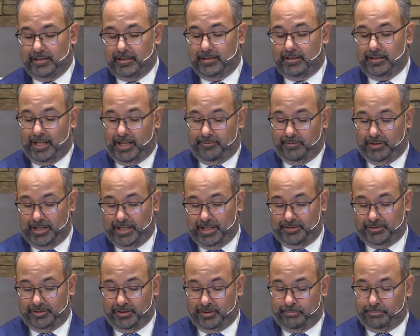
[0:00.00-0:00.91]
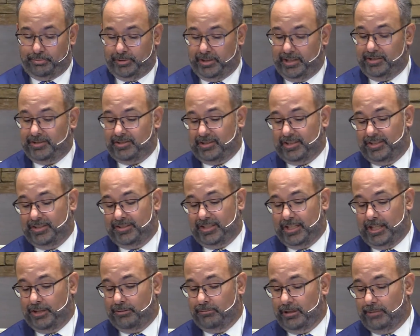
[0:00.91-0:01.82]
David answered the priest and
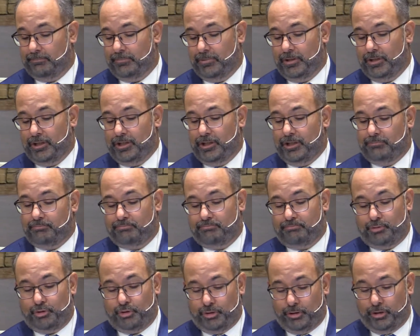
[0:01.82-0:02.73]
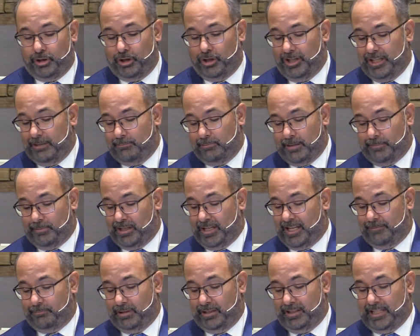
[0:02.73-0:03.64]
said to him, "Surely women
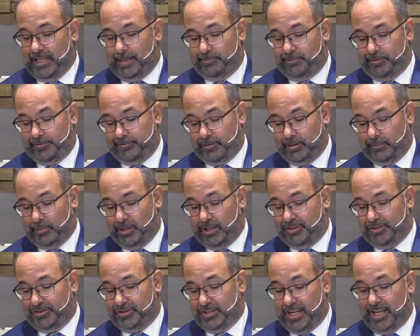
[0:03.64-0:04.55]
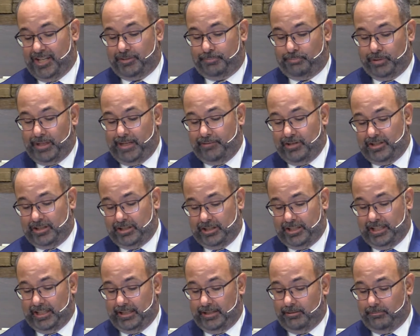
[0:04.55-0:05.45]
have been kept from us, as
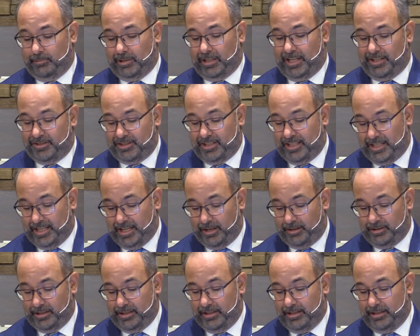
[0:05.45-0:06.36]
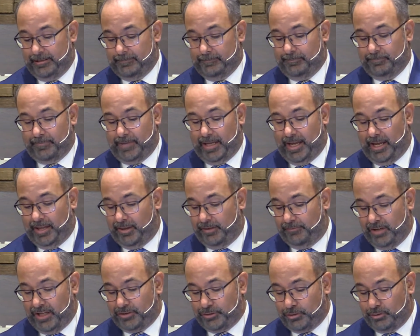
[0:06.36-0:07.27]
previously when I set out, and the
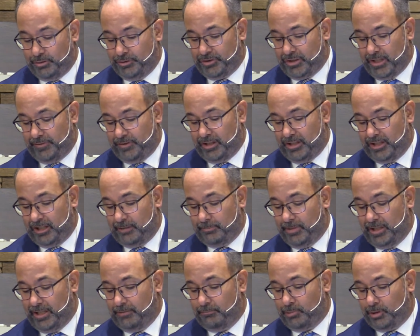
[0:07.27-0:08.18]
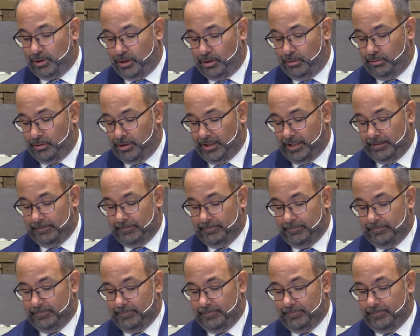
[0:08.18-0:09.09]
vessels of the young men were holy,
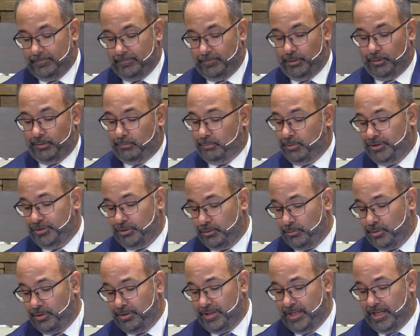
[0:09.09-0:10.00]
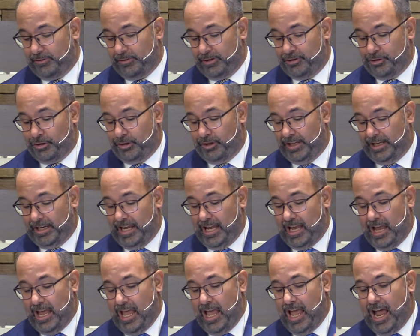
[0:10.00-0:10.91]
though it was an ordinary journey.
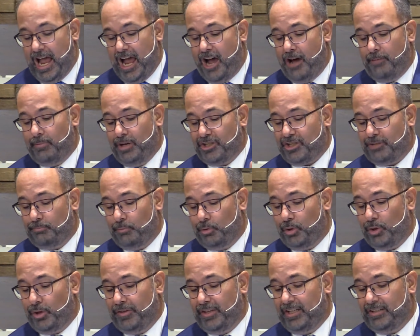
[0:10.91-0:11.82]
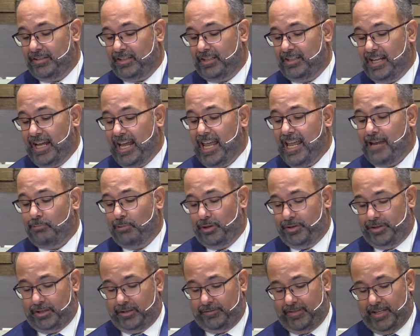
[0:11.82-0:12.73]
How much more than today will
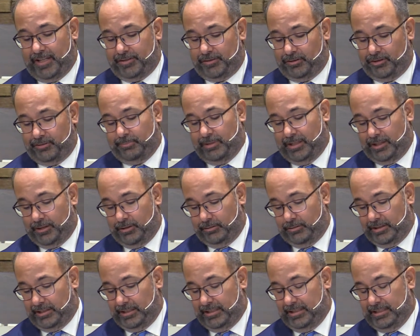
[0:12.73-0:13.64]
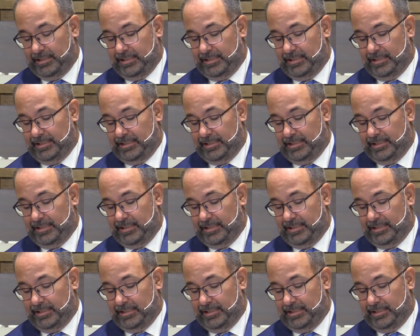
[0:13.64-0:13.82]
their vessels be holy?"